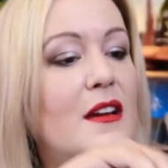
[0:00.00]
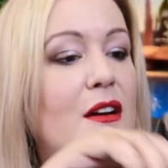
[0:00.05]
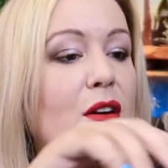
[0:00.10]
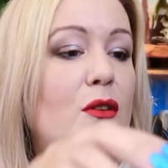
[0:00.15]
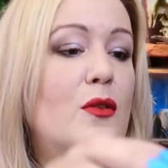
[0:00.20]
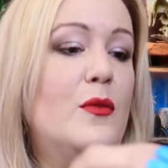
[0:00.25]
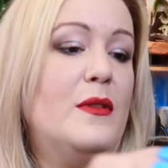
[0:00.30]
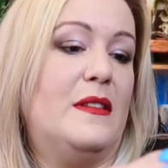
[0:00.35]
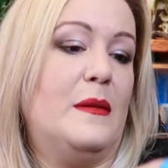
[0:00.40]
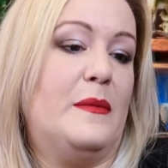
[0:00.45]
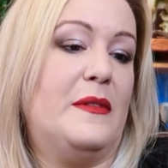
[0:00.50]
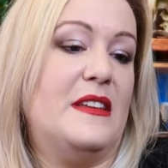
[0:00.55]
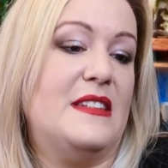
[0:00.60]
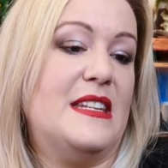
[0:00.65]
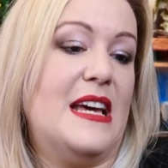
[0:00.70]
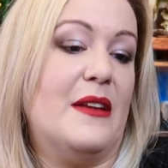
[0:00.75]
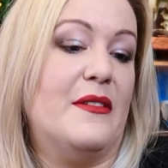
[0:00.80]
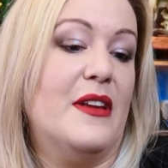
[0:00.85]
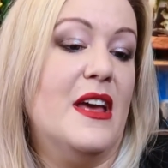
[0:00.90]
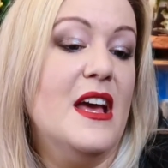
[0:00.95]
Oh, it's upside
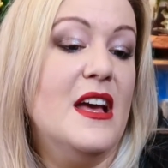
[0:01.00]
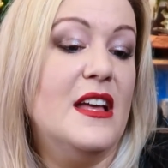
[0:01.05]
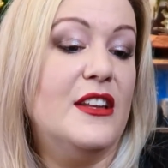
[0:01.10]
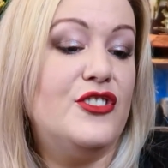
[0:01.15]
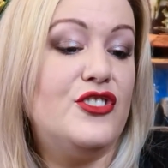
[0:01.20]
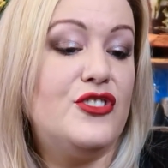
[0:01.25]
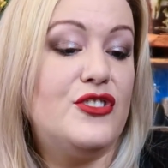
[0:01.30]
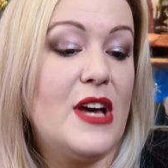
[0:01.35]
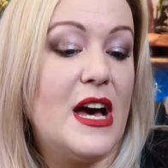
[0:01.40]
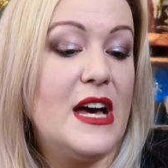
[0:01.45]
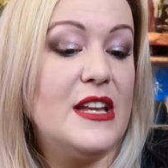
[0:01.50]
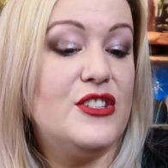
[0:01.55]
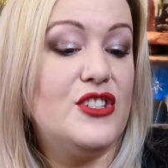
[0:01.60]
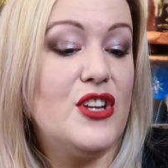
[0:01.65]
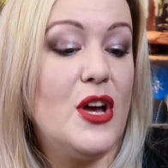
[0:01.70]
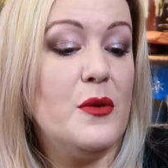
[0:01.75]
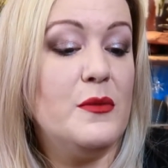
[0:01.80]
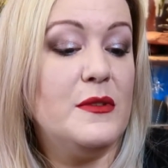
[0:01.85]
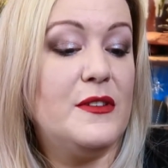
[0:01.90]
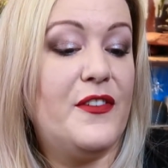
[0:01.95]
down.
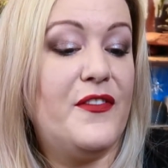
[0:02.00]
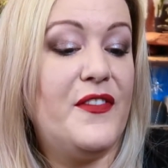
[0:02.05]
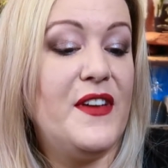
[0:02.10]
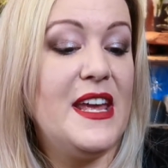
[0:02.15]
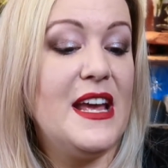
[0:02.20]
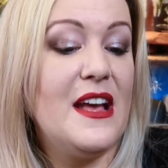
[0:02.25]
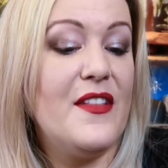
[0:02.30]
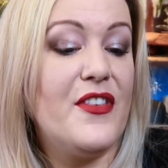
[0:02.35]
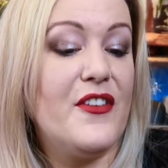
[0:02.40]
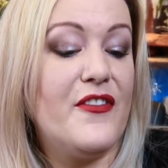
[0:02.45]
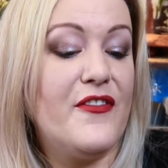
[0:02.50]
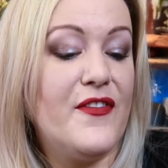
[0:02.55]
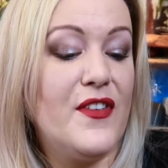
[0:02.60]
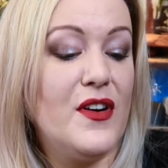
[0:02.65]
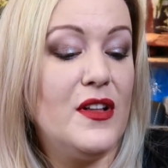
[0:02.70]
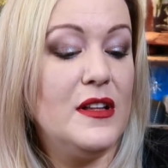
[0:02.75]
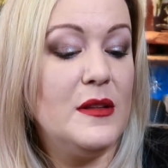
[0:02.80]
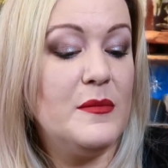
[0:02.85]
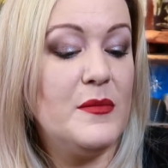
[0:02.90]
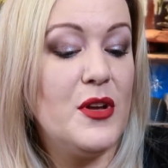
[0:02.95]
Don't Fear the
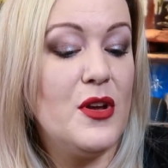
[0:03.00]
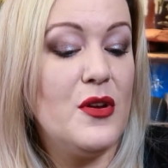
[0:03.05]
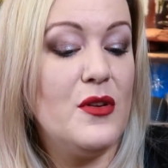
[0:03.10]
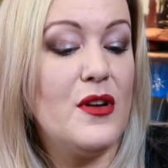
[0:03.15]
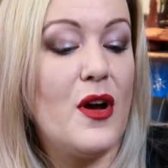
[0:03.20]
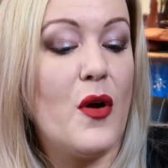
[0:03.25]
Full Moon